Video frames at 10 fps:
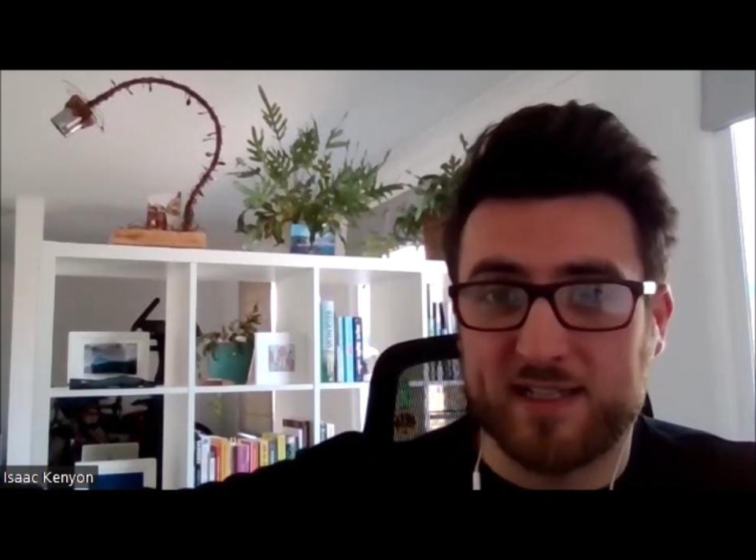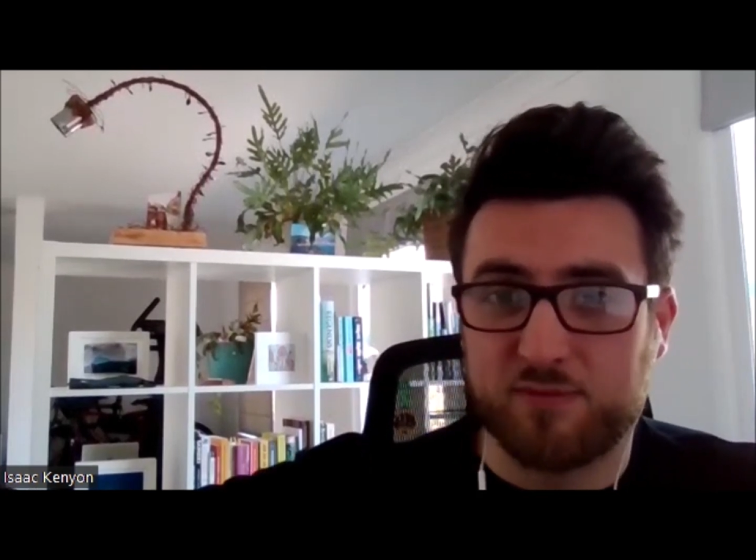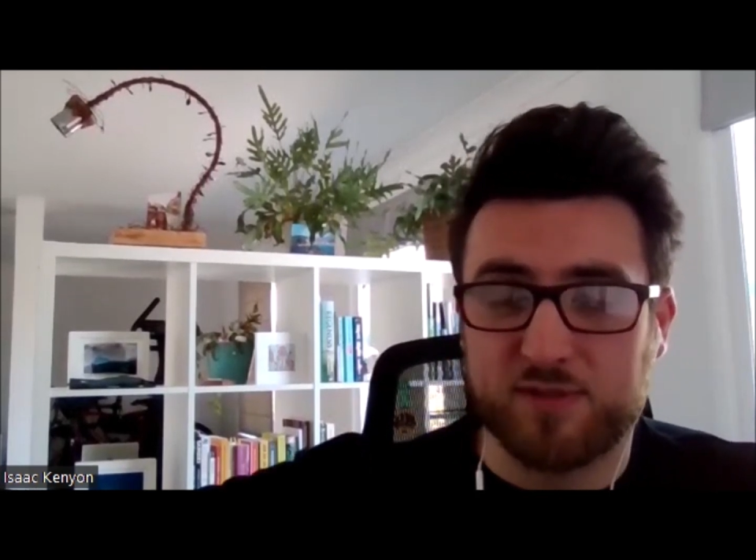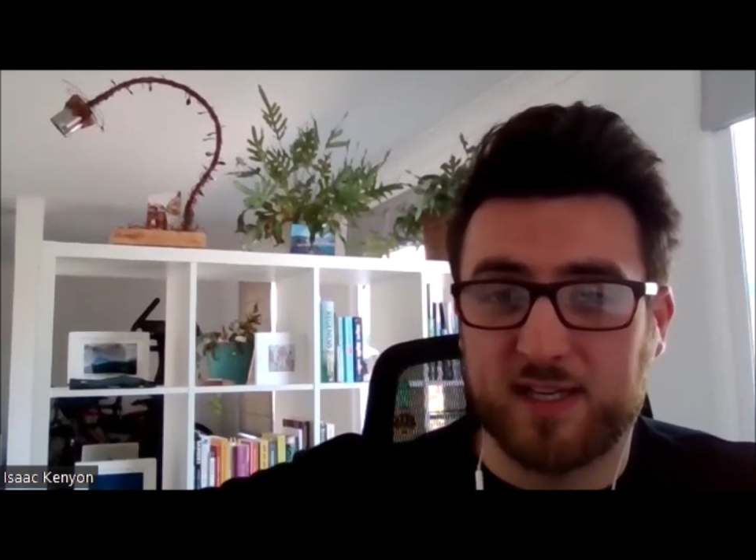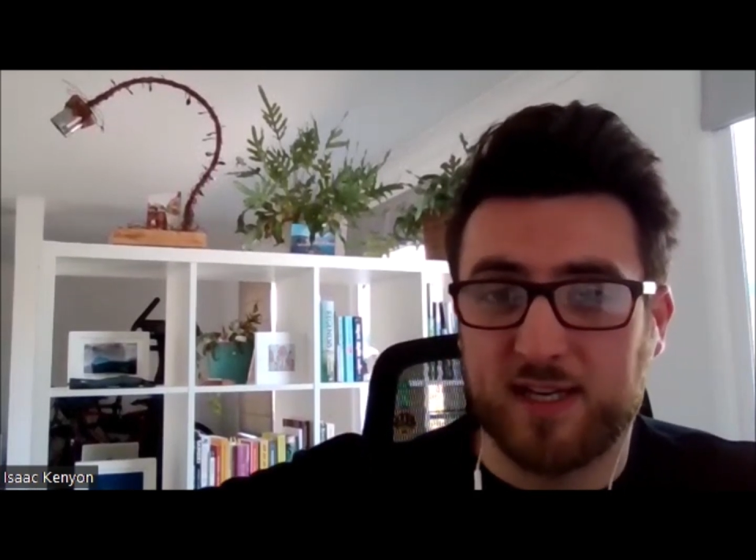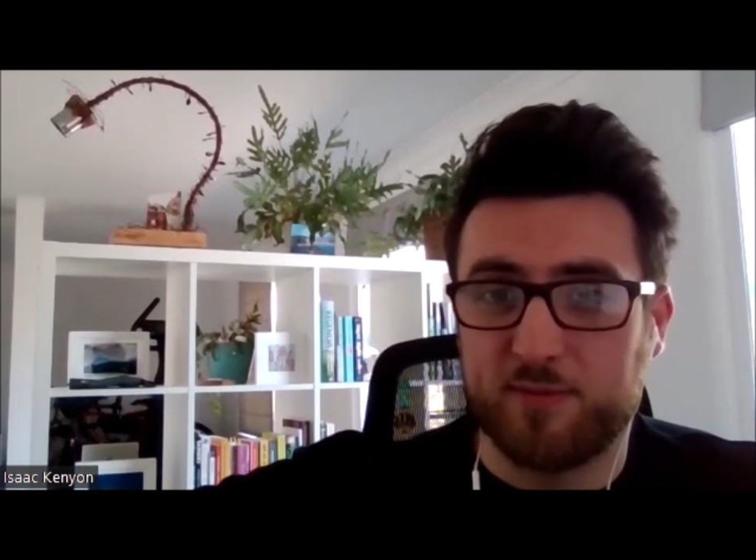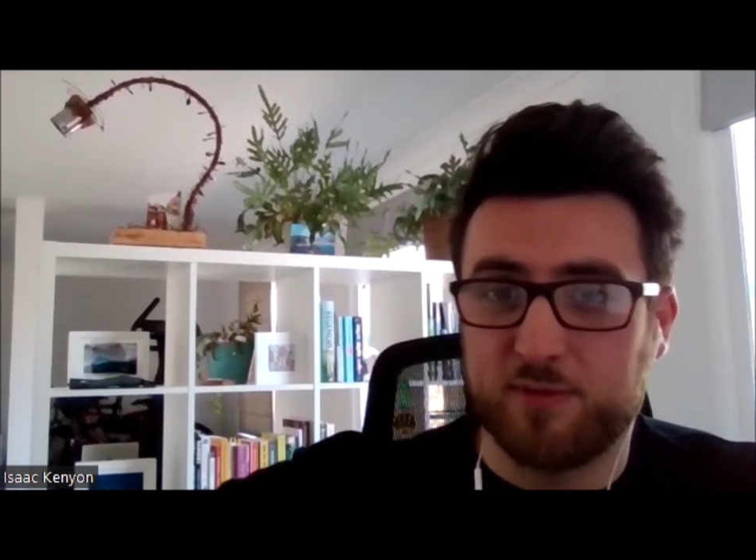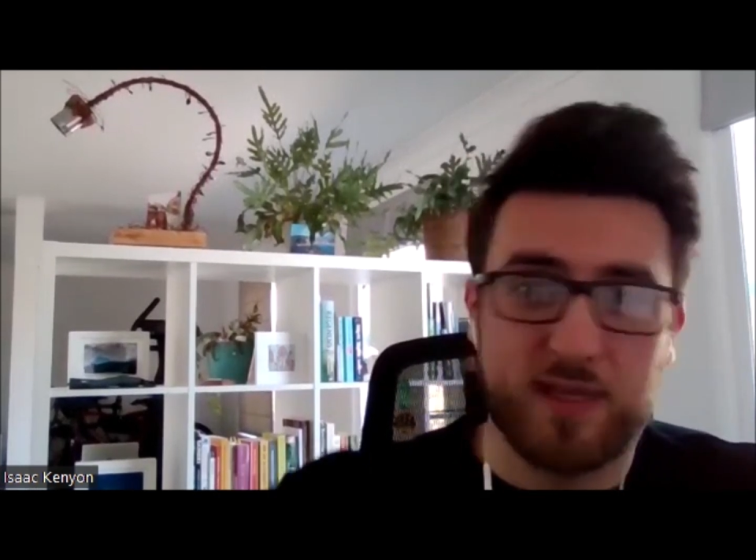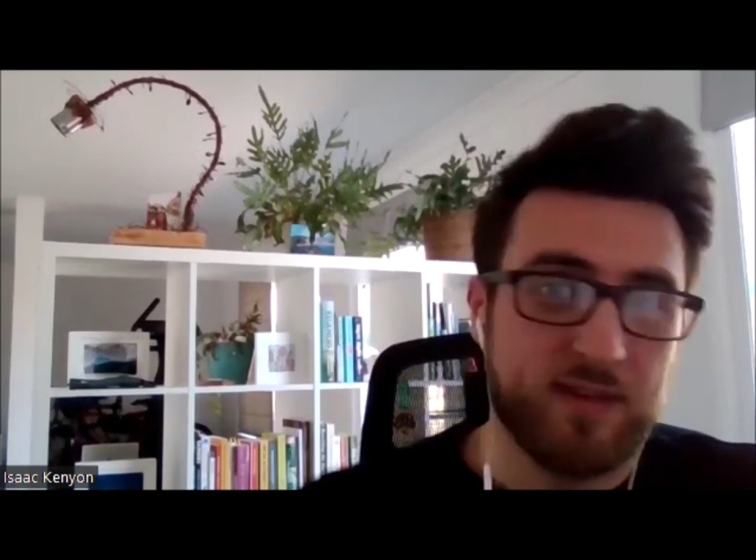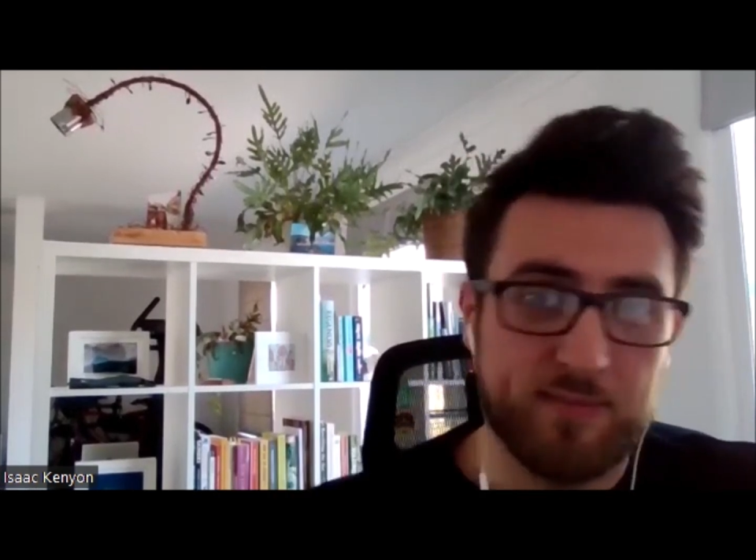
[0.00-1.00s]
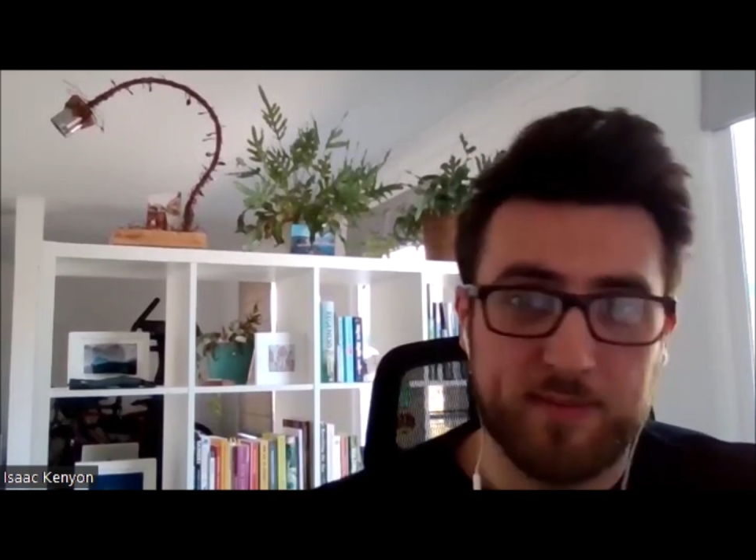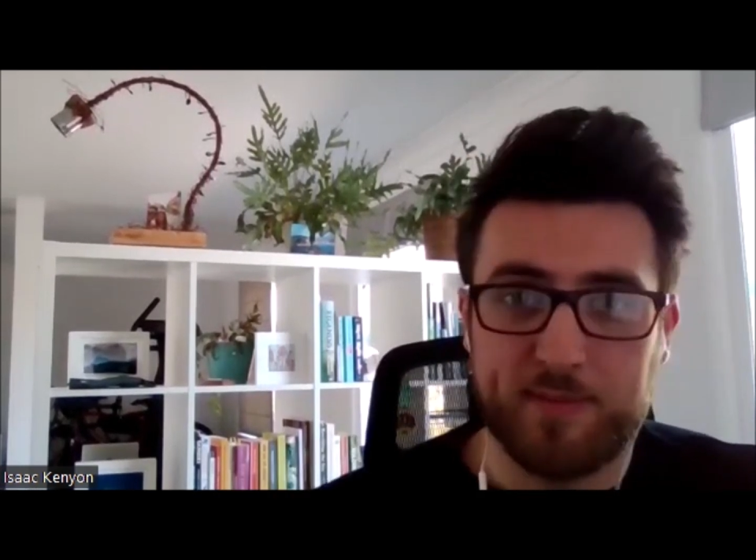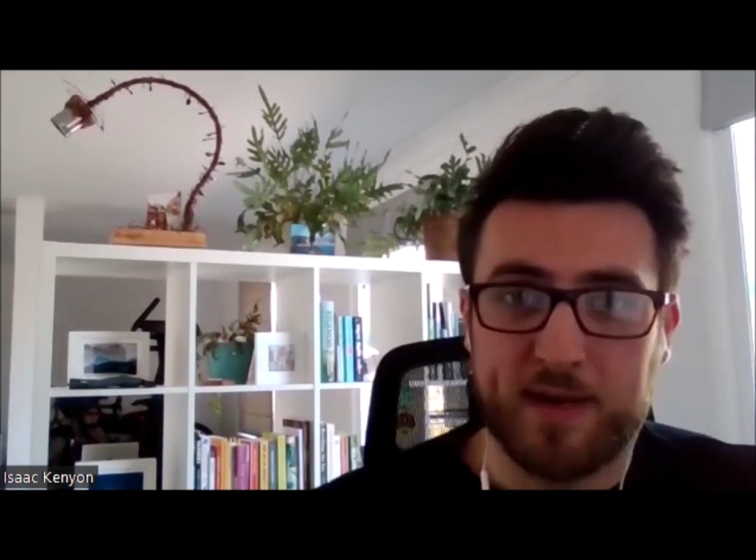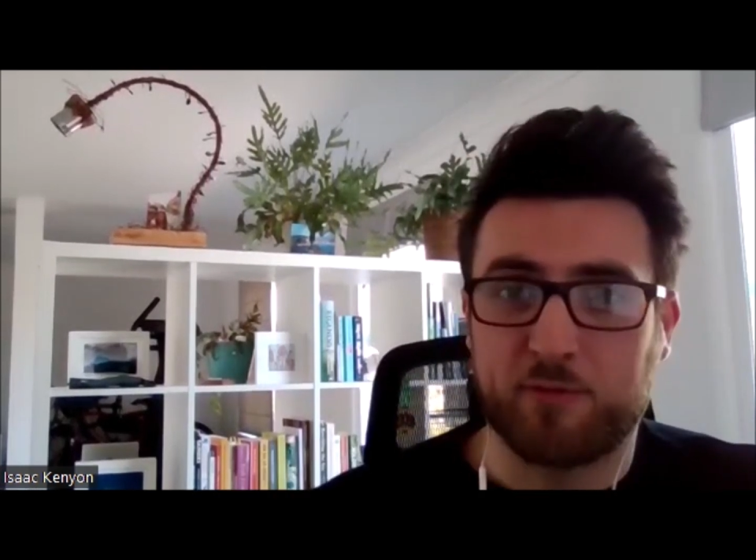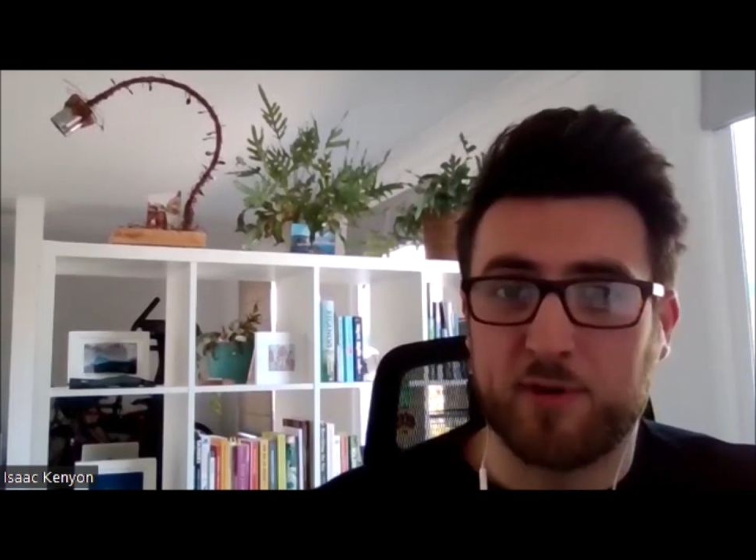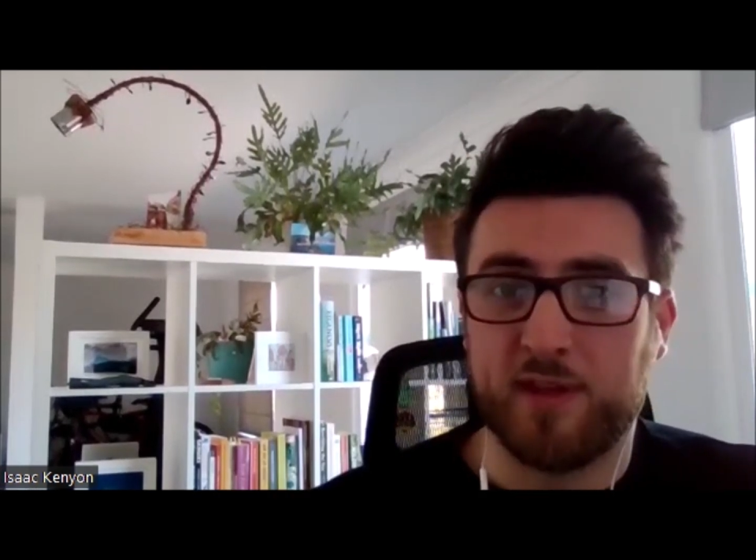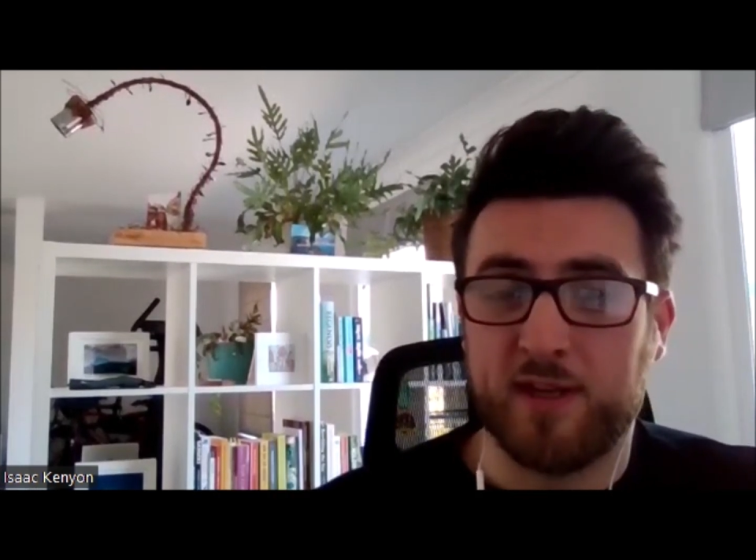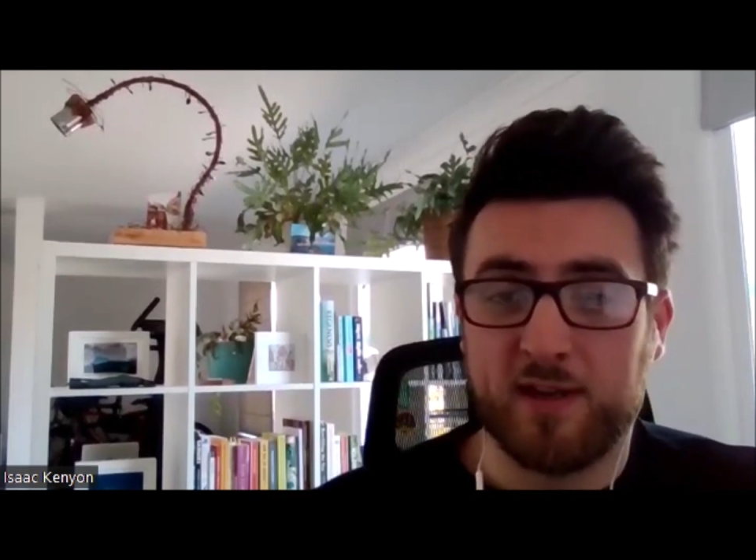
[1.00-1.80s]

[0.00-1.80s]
It's recyclable. They give it me back one.